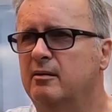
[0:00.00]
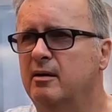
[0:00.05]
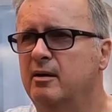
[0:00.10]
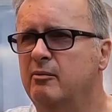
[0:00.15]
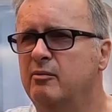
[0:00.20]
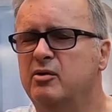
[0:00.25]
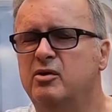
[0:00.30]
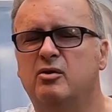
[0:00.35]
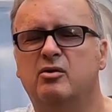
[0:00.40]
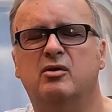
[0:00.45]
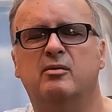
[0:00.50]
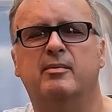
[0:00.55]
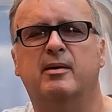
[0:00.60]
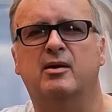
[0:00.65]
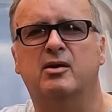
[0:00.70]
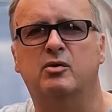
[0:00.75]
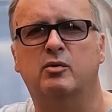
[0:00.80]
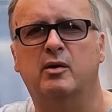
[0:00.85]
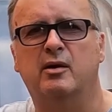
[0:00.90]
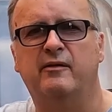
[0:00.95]
it would use
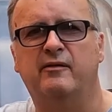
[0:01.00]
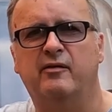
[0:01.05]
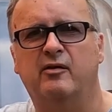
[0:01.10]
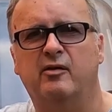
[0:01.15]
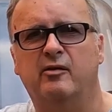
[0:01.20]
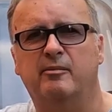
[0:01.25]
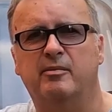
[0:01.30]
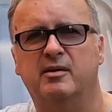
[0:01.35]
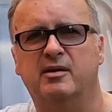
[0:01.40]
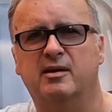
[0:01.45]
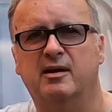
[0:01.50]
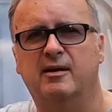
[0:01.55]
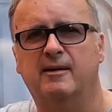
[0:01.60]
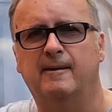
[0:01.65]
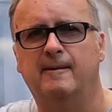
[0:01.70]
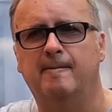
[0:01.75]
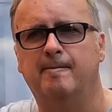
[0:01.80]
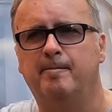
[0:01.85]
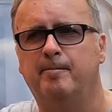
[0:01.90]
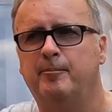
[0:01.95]
about 25%
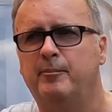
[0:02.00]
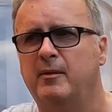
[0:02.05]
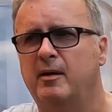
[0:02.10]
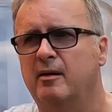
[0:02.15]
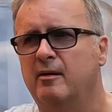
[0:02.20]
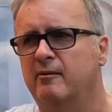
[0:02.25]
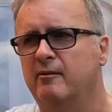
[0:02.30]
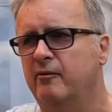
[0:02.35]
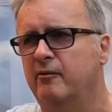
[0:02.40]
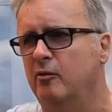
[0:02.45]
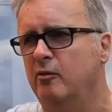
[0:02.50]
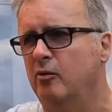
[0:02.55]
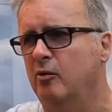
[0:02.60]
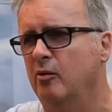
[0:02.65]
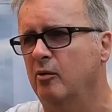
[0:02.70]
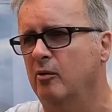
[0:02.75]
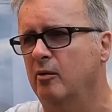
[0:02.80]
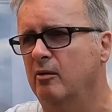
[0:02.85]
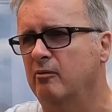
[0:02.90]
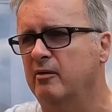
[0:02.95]

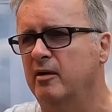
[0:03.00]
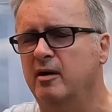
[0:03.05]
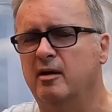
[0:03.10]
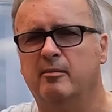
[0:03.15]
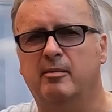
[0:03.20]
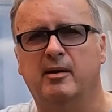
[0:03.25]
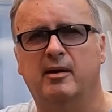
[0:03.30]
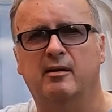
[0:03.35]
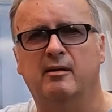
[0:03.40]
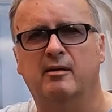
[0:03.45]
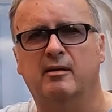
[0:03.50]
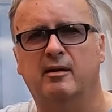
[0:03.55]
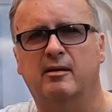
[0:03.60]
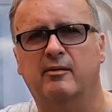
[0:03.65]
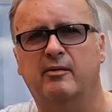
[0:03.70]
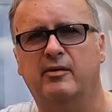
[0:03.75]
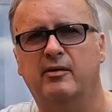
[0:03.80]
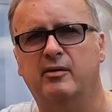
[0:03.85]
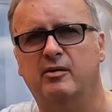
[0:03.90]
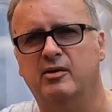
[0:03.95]
for around about
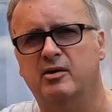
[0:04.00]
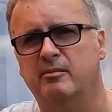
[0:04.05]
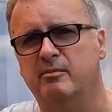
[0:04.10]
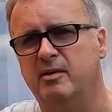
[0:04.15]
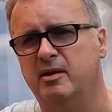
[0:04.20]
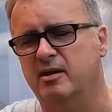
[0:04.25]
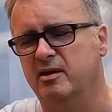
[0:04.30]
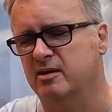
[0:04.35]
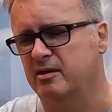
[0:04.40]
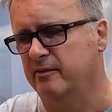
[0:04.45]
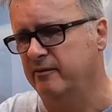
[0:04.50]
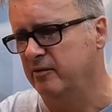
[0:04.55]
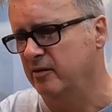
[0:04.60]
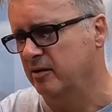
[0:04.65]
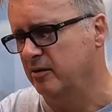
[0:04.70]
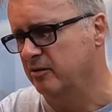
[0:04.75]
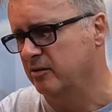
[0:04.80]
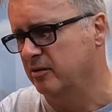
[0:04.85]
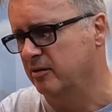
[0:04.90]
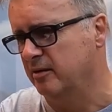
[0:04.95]
30 minutes of
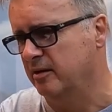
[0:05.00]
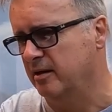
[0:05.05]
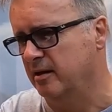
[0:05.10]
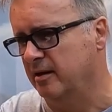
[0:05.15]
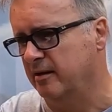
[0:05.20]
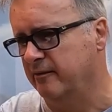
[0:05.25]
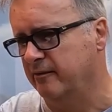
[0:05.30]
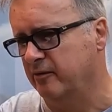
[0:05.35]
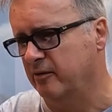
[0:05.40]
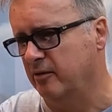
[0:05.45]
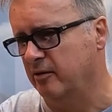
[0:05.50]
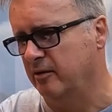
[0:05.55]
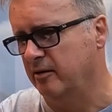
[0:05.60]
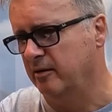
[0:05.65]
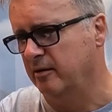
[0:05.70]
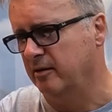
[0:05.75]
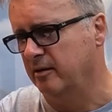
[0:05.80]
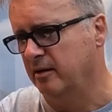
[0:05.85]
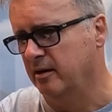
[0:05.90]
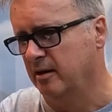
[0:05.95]
use in the air
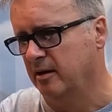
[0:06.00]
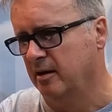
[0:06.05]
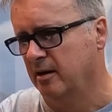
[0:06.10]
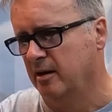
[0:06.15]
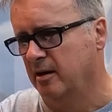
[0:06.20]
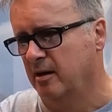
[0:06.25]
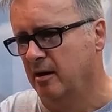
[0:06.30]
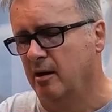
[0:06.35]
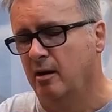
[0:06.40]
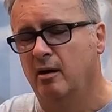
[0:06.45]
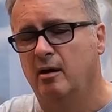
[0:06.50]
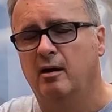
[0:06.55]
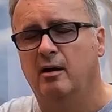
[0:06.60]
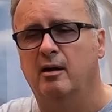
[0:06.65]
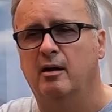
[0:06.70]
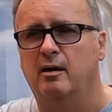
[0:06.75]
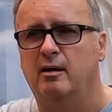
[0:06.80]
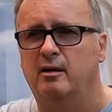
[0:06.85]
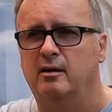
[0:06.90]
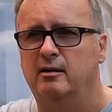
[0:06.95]
fryer,
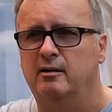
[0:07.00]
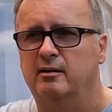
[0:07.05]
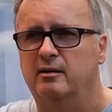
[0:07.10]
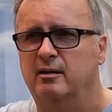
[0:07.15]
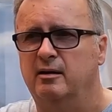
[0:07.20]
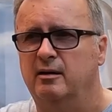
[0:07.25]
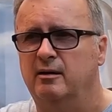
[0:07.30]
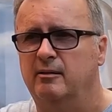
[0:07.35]
and